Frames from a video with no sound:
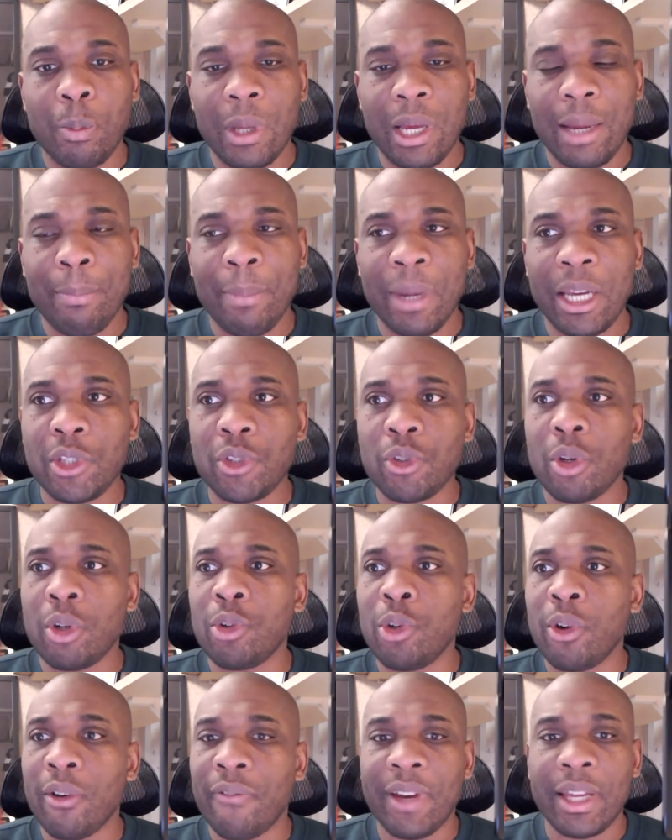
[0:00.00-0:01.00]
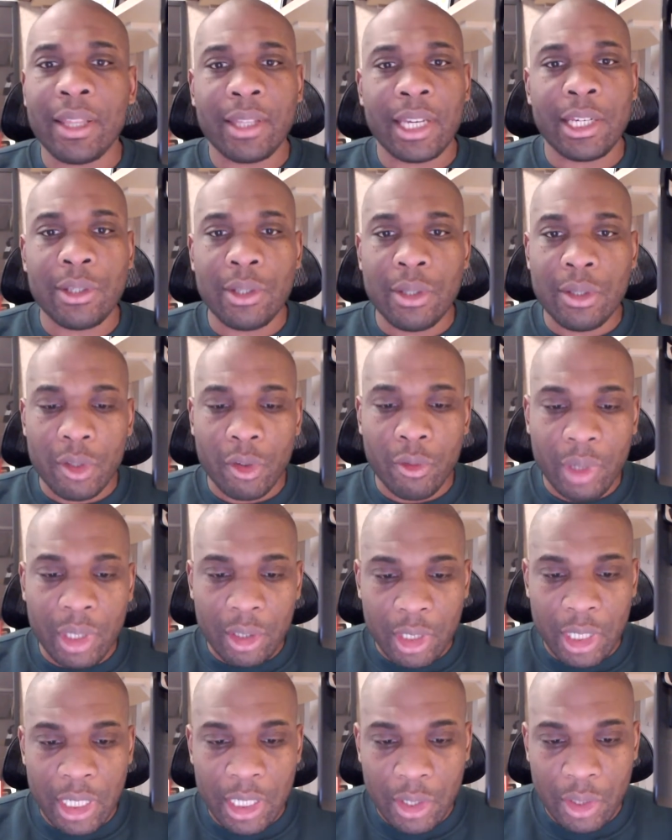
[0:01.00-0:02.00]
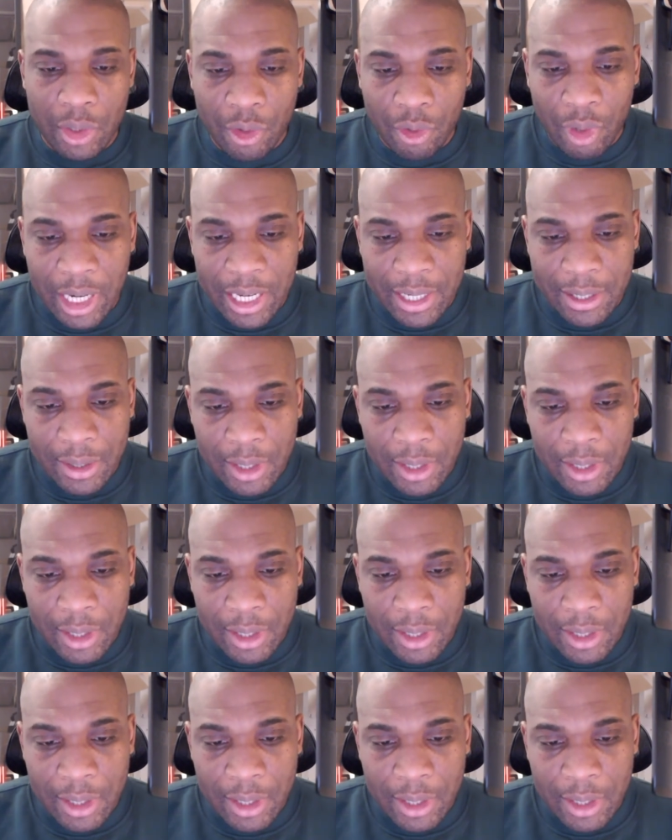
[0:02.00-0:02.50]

make sure your foundations are in Jesus Christ.